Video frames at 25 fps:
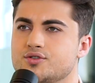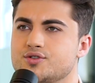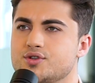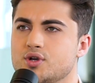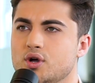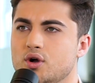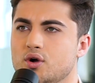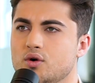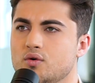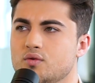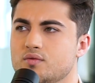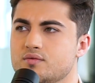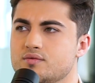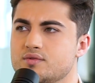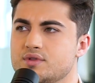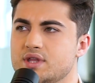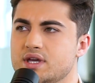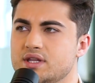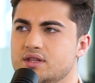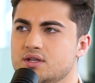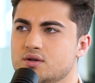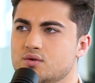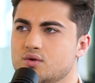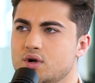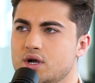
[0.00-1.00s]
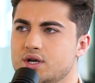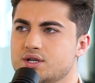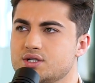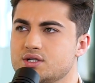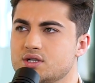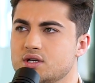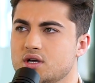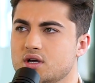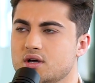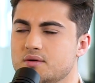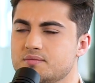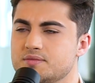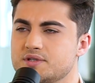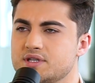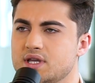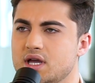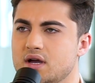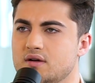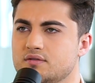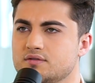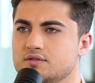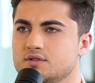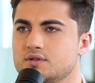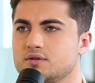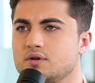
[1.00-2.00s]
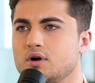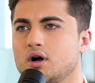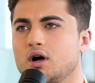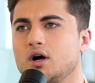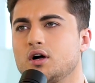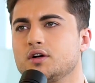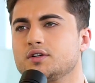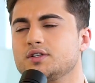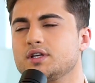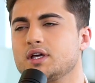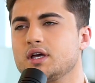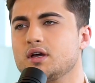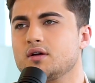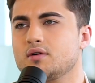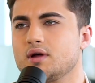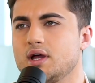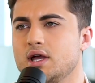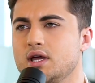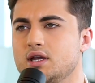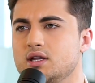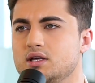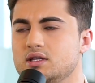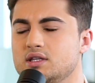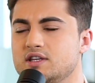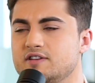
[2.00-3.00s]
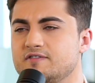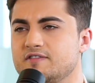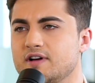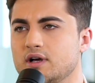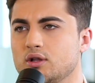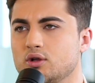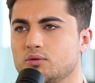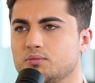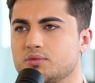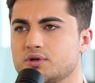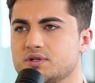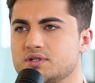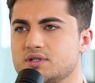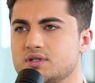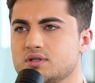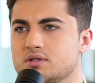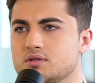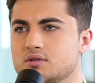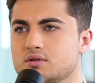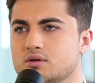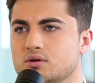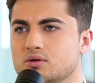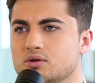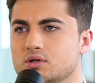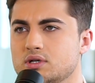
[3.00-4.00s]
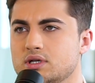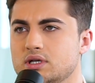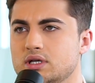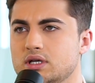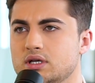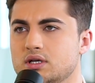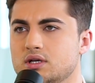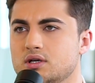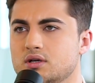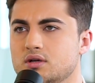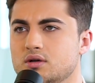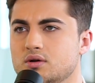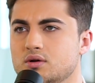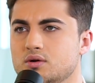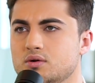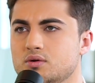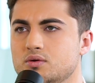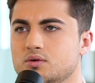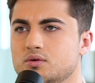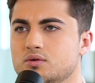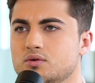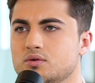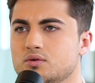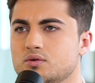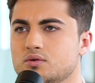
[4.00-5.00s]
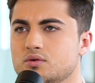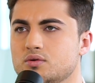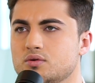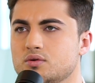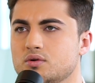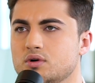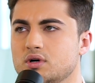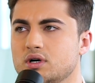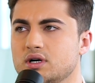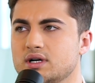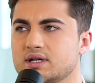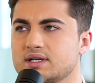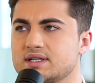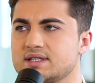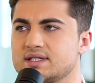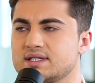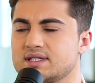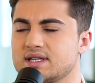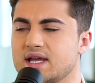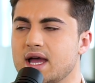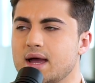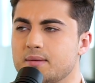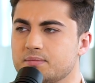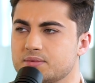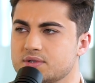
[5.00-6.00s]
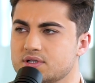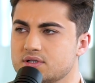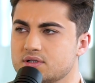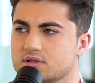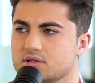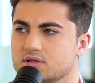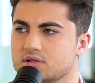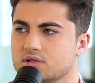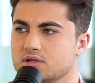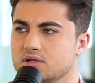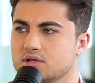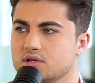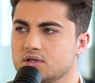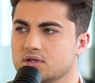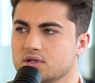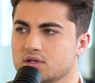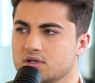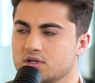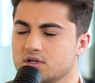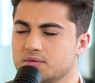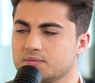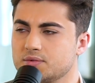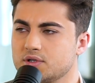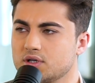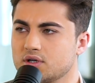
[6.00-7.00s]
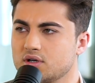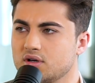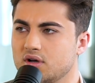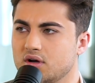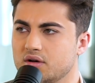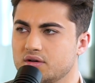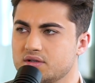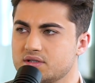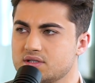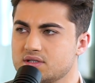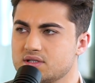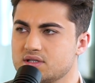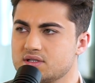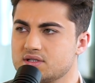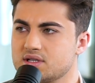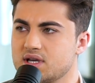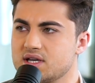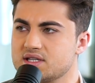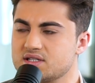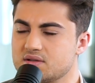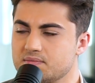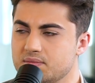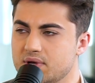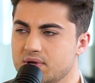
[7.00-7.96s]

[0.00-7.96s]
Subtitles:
So then the question comes down to, are there any developers in Turkey who accept cryptocurrencies as a